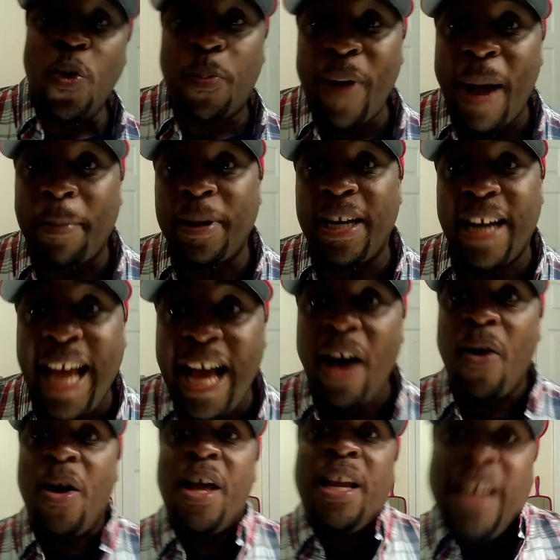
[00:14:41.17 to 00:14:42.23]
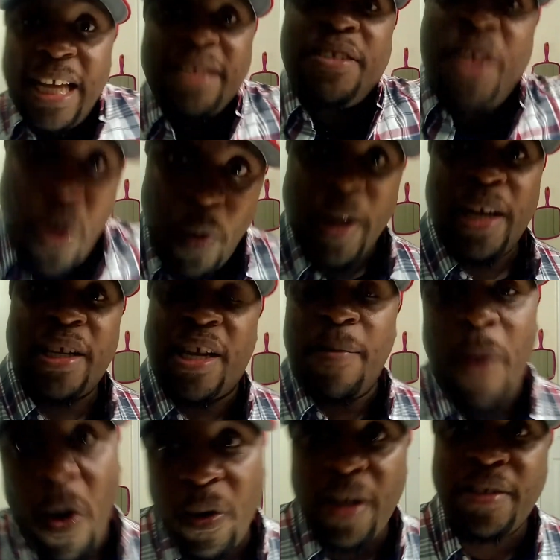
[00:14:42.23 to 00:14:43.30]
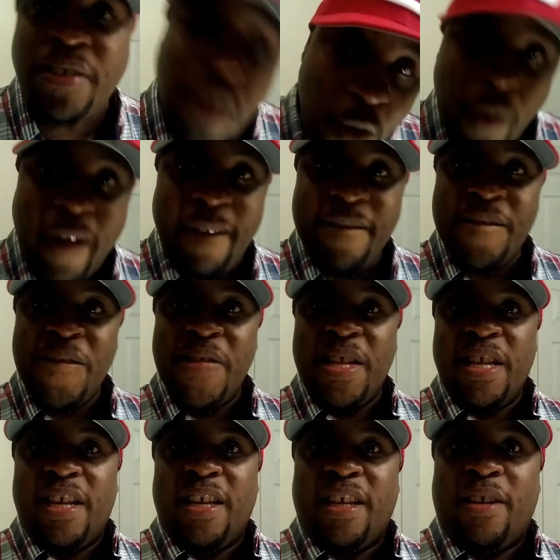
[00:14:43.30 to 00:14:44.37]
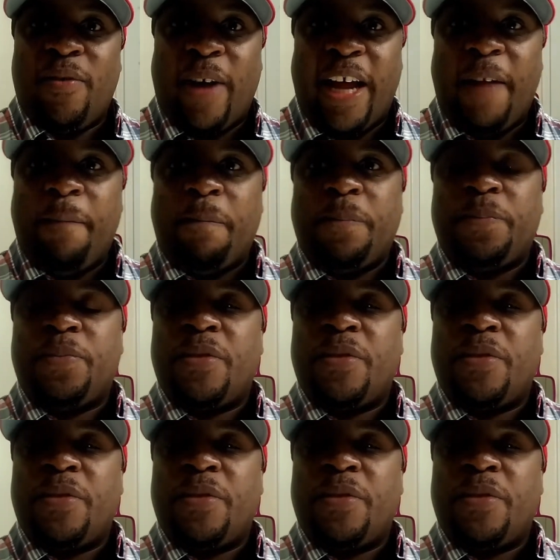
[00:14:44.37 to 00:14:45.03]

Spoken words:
school property now. Let's do it. Come on, let's do it. Right?